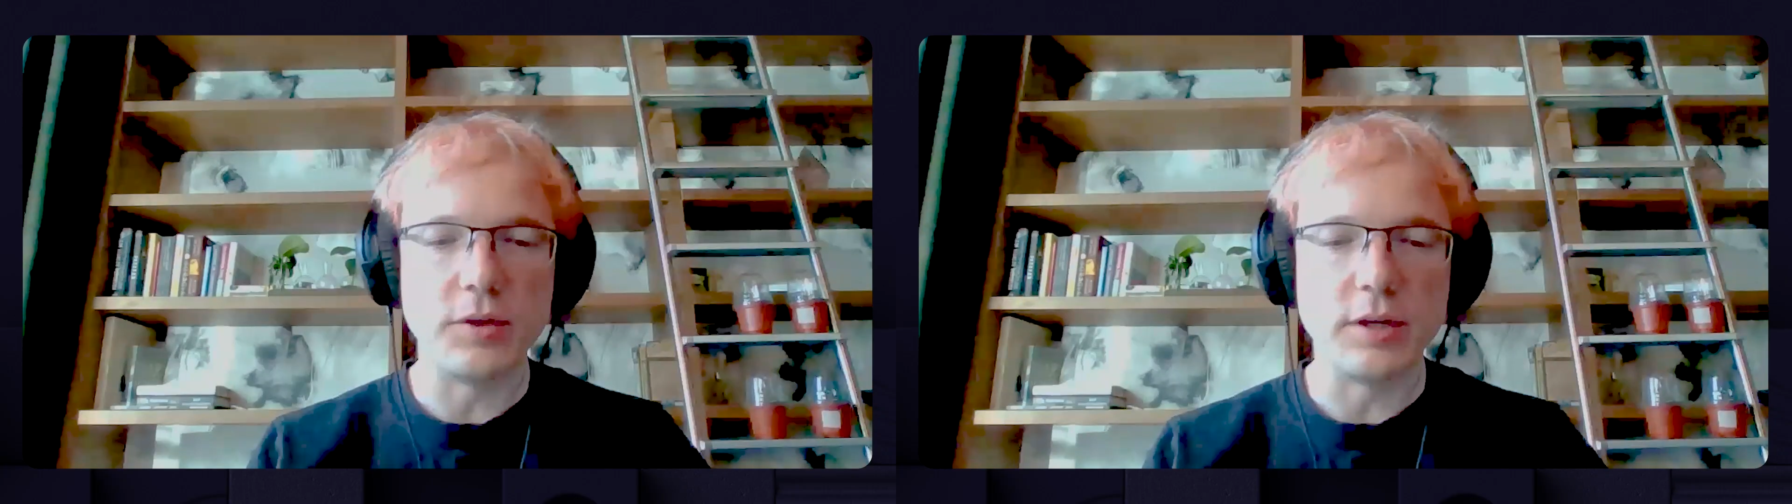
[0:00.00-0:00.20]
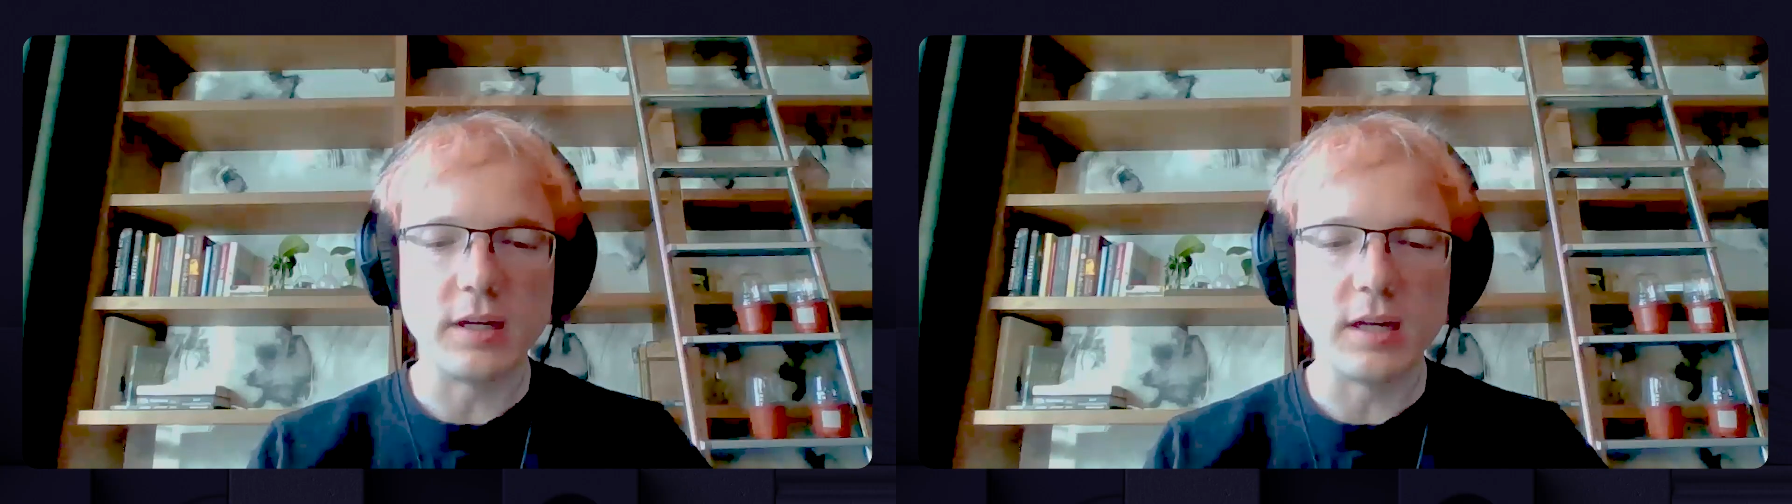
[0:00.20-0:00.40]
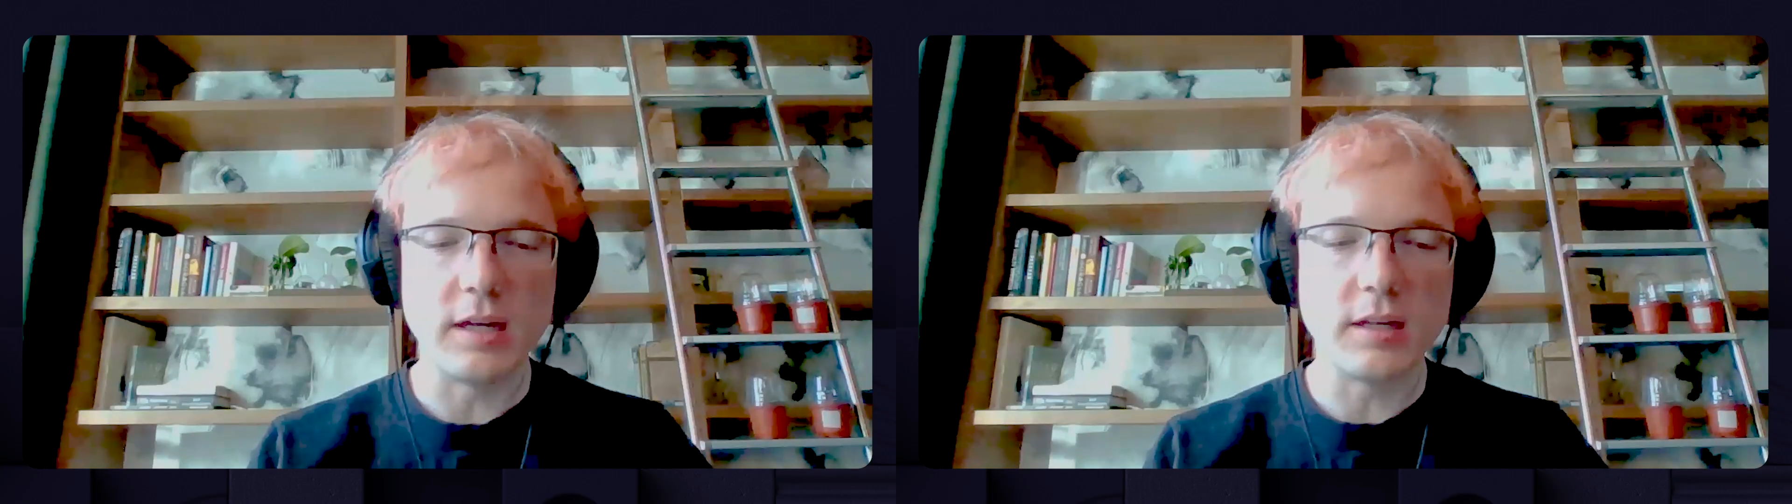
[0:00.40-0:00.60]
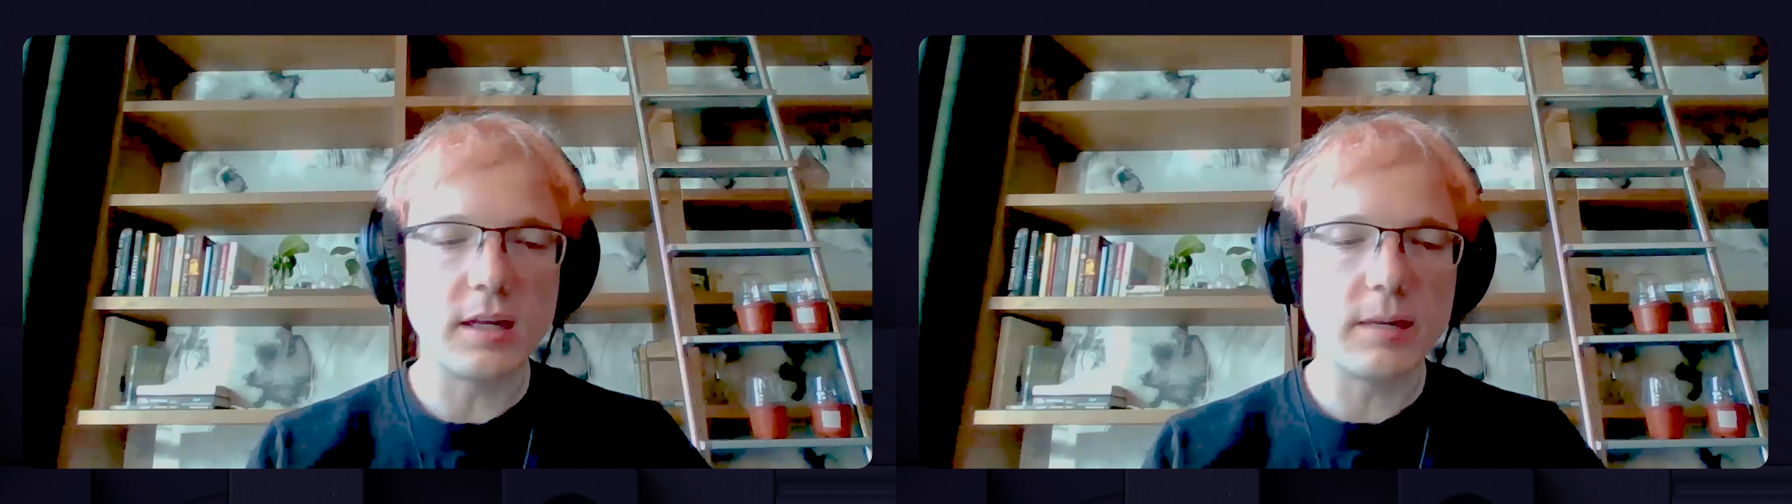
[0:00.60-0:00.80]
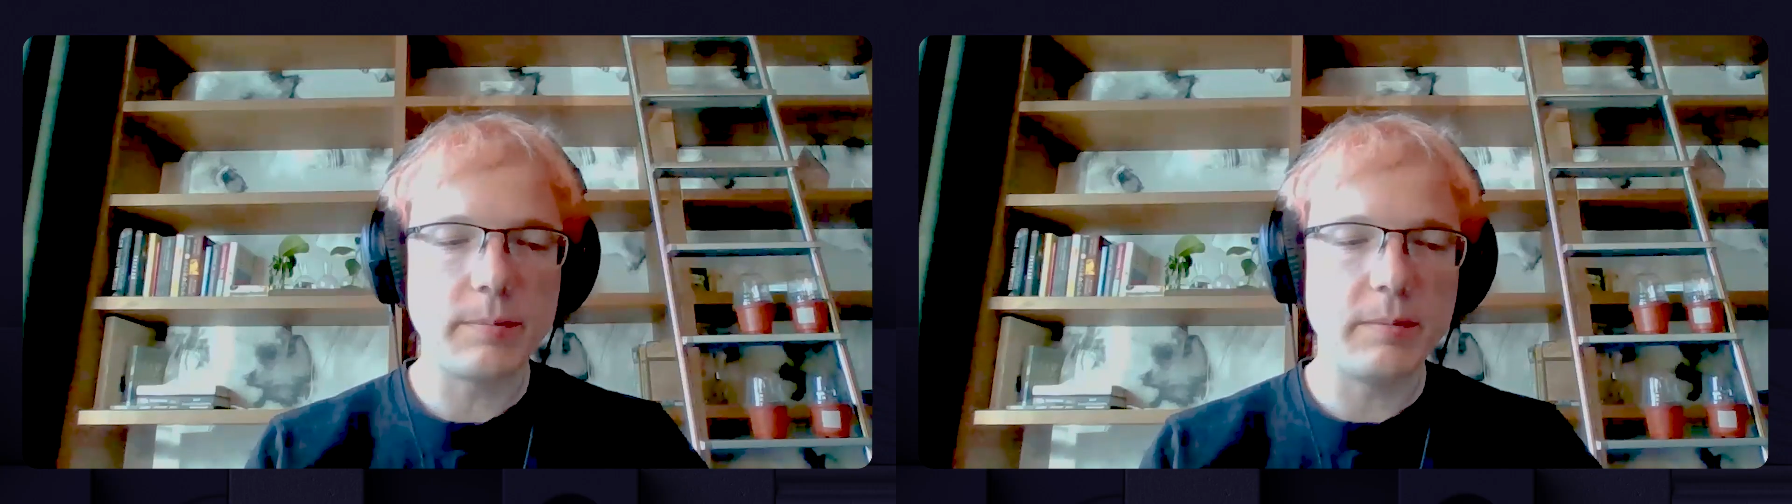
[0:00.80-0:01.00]
And, and a
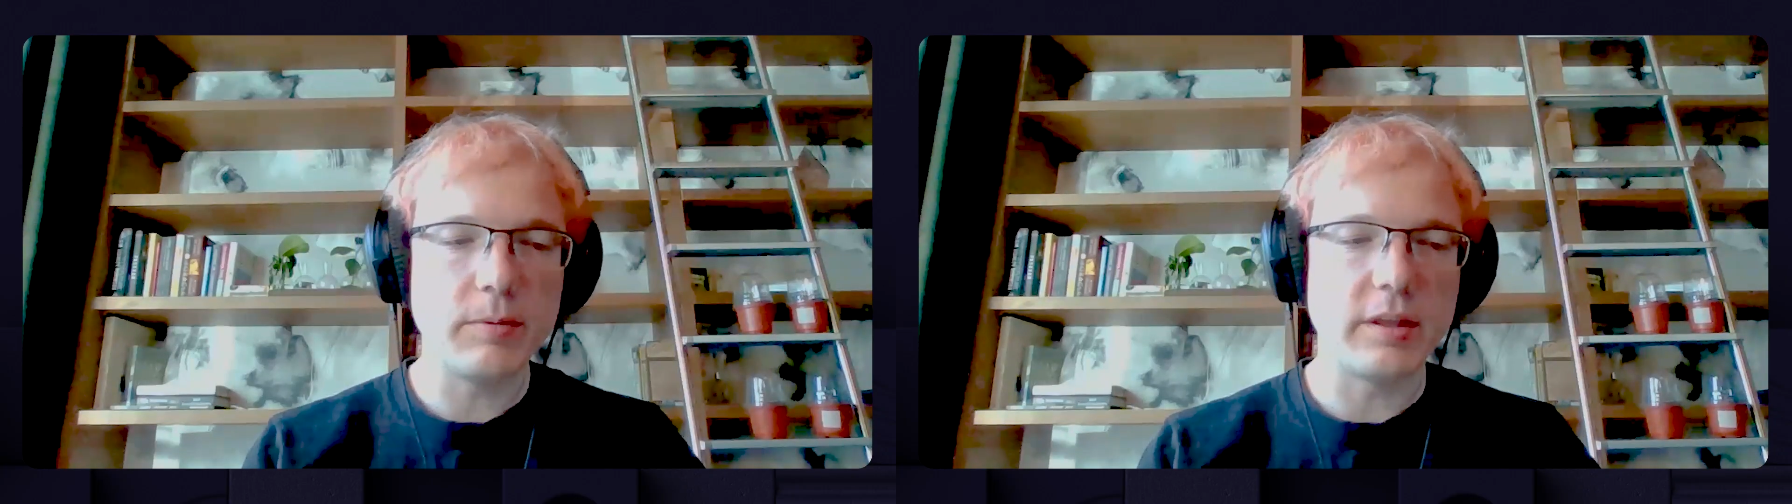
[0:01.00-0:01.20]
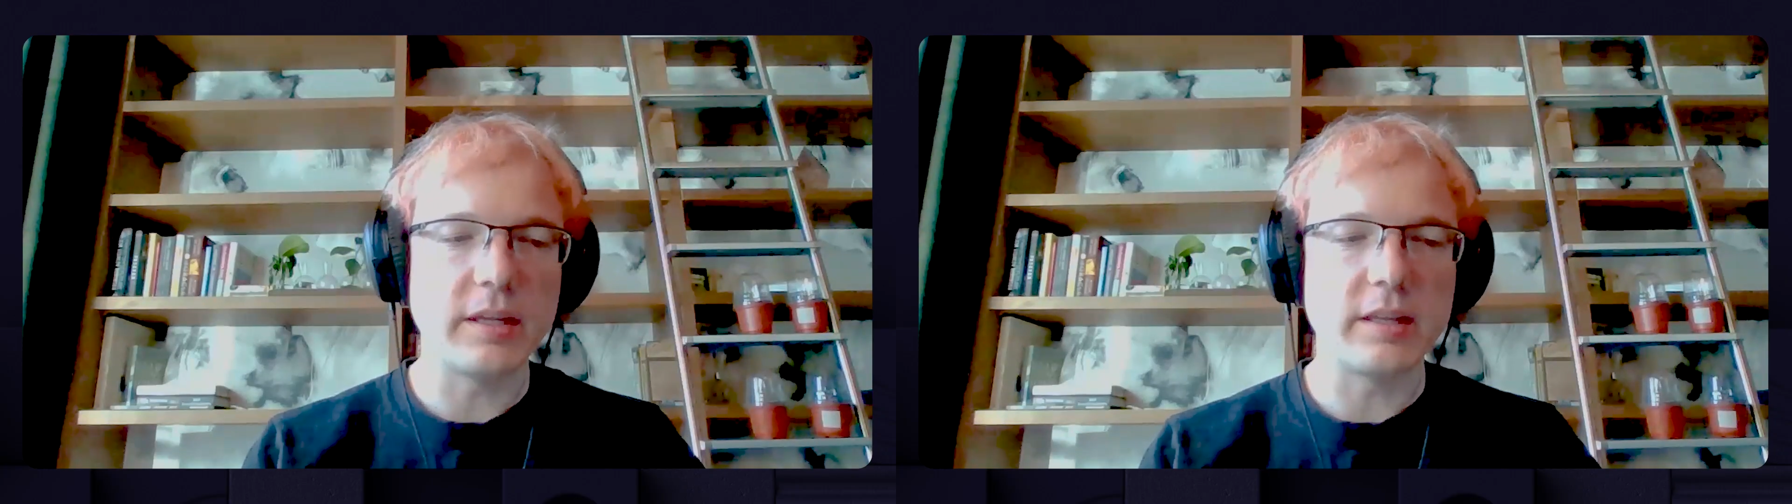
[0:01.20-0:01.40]
lot of people think